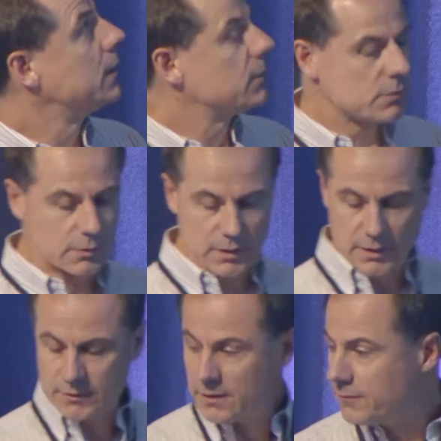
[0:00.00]
So
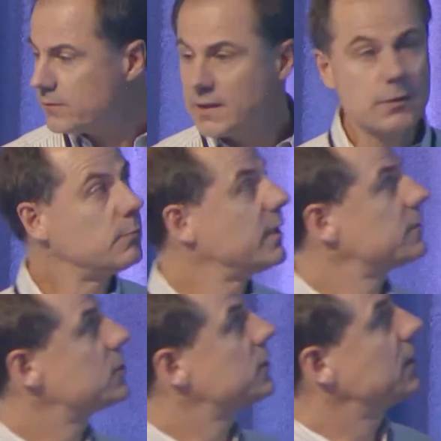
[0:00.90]
I've got a few take-home
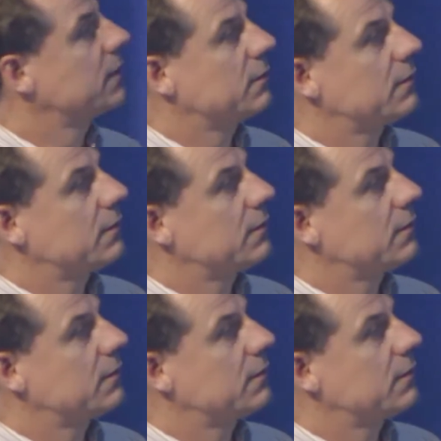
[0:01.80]
messages in a